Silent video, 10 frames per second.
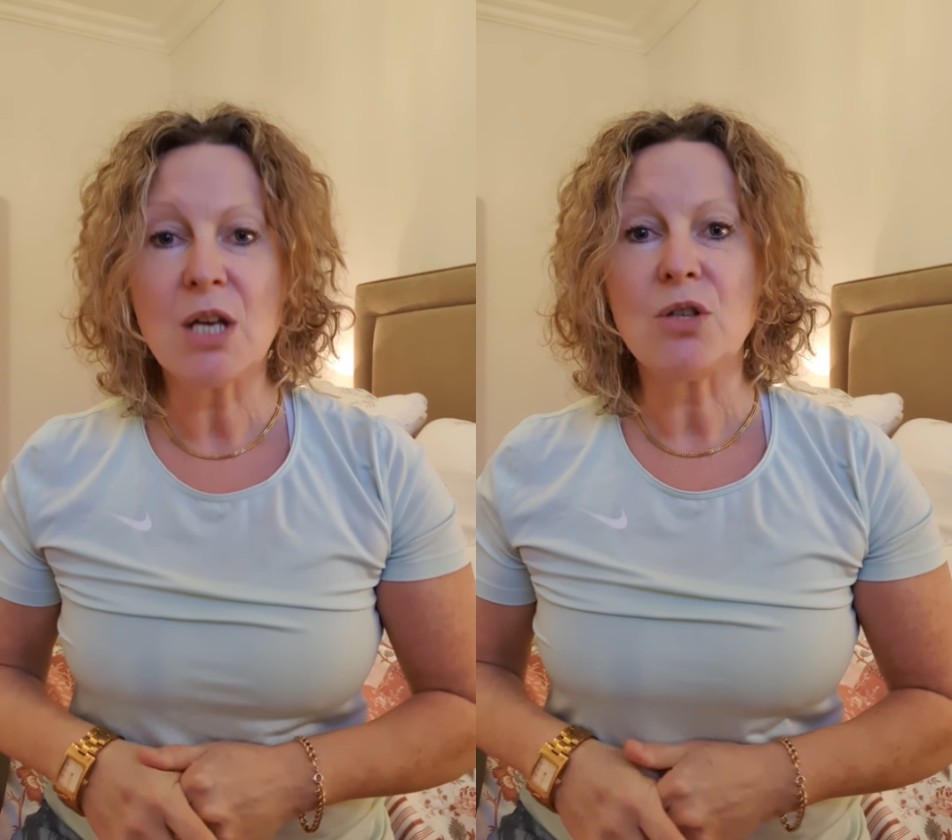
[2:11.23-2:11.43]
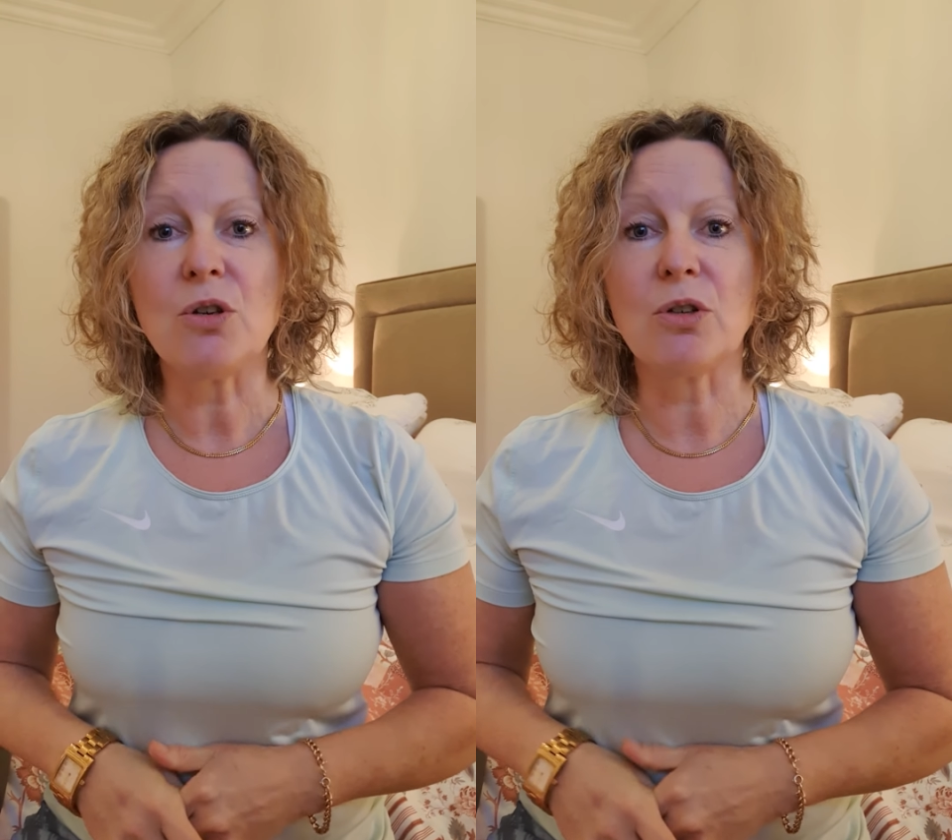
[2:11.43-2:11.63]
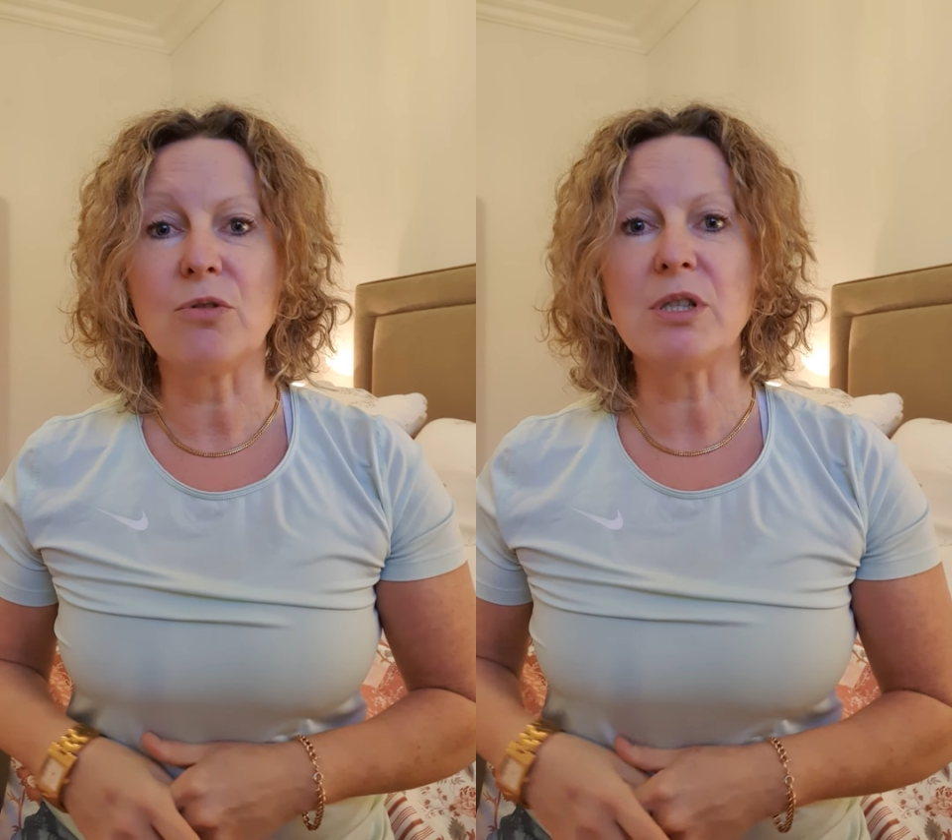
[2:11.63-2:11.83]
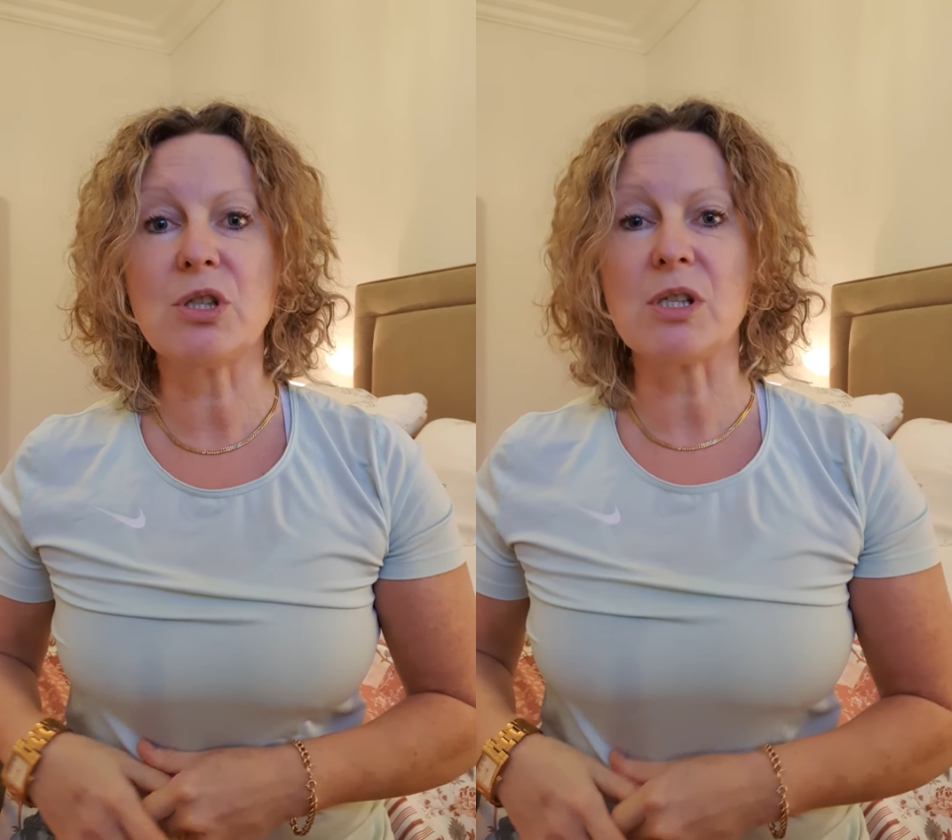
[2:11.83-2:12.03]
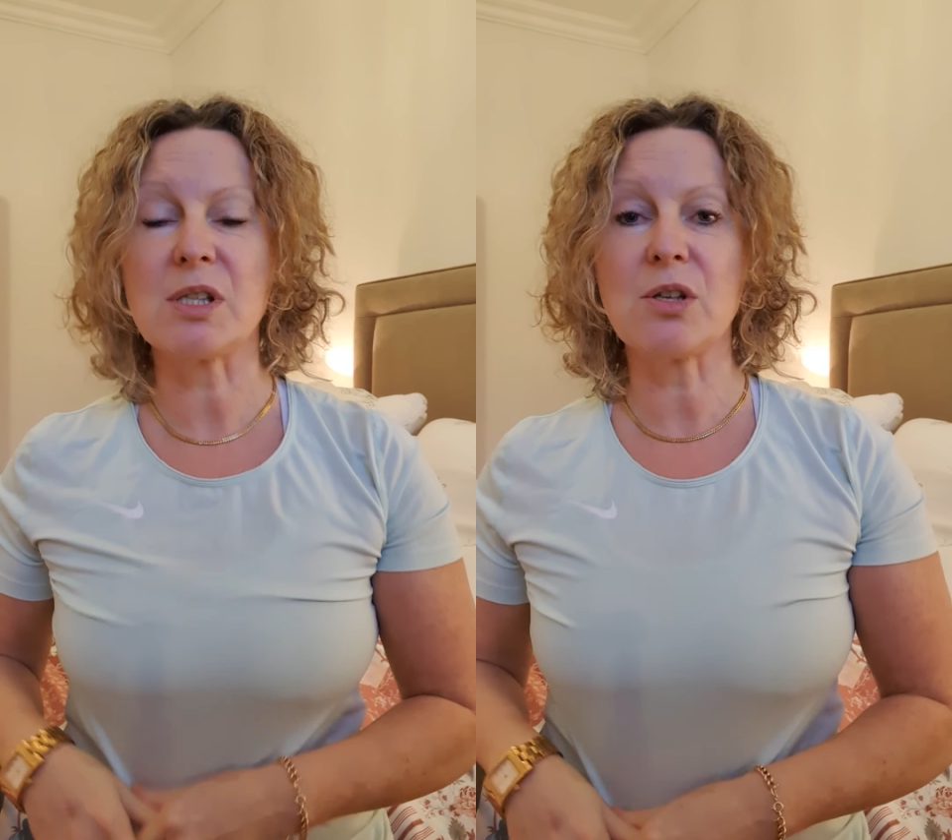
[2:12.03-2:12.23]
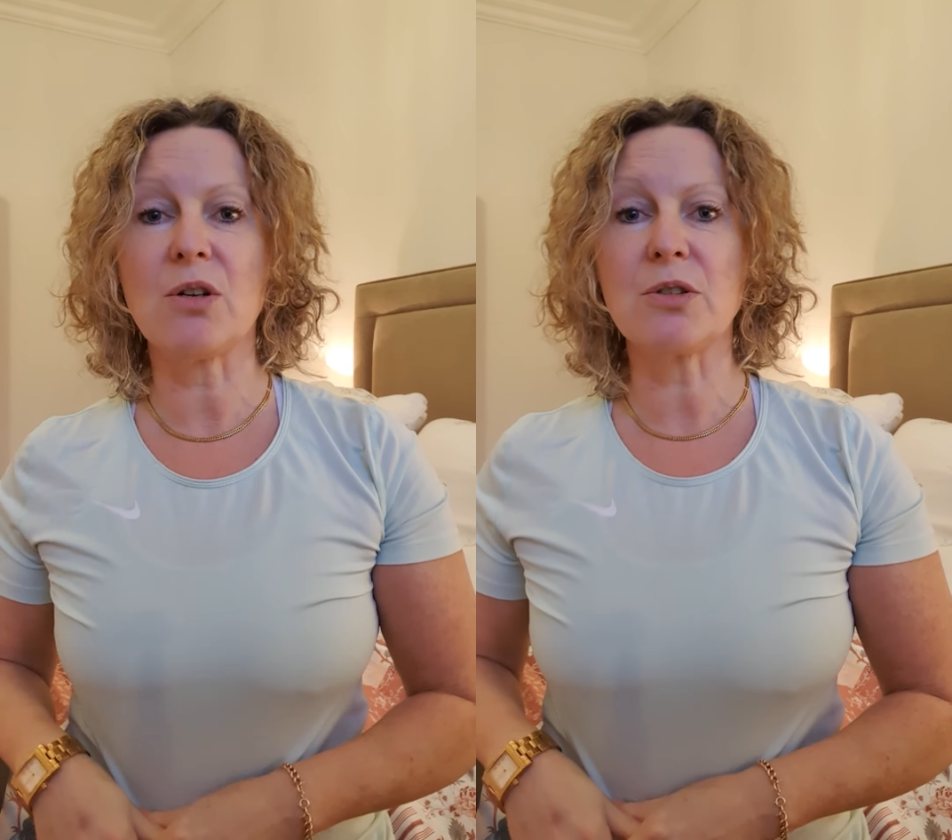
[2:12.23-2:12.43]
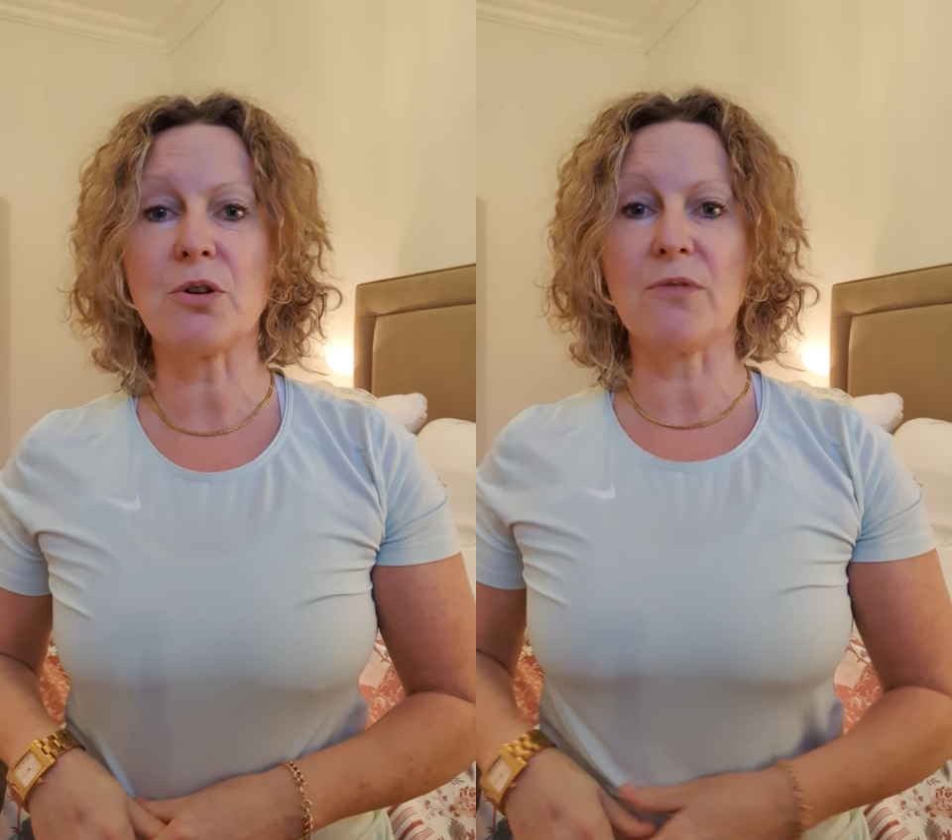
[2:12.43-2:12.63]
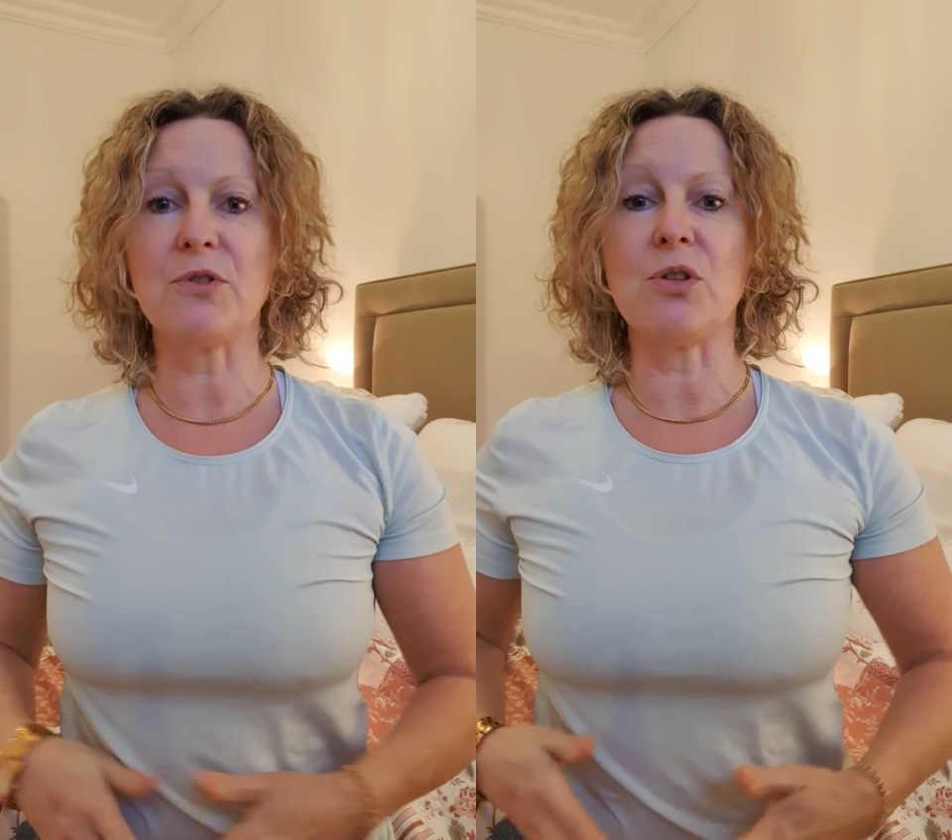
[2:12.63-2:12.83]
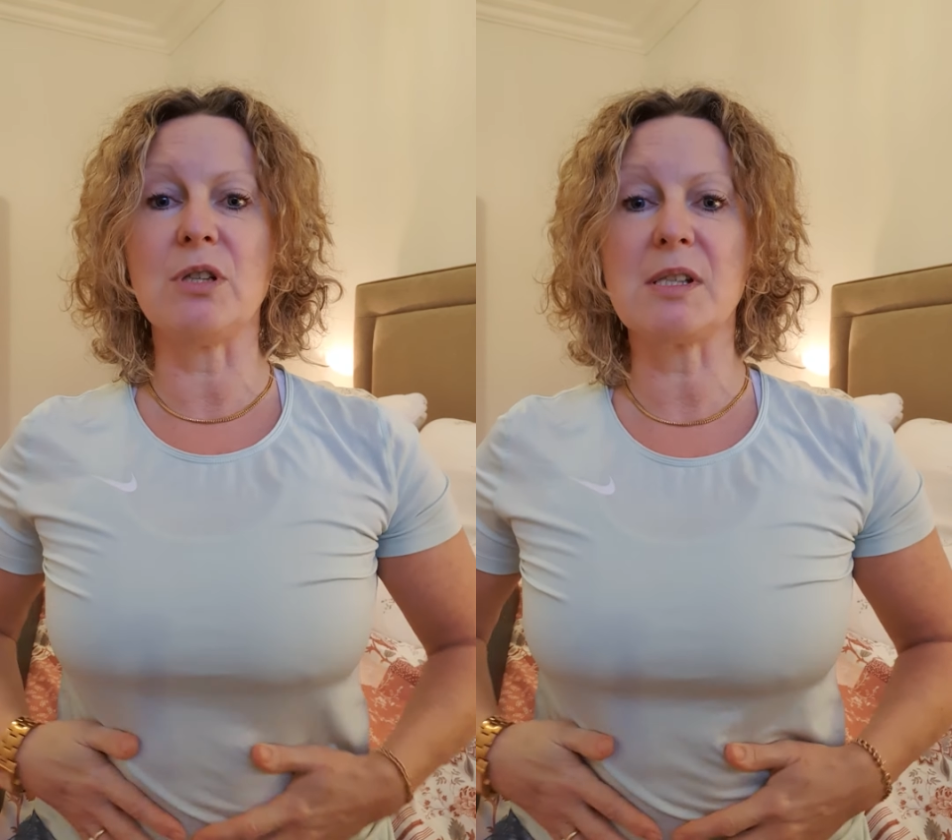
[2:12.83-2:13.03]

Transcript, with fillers: you're going to start off doing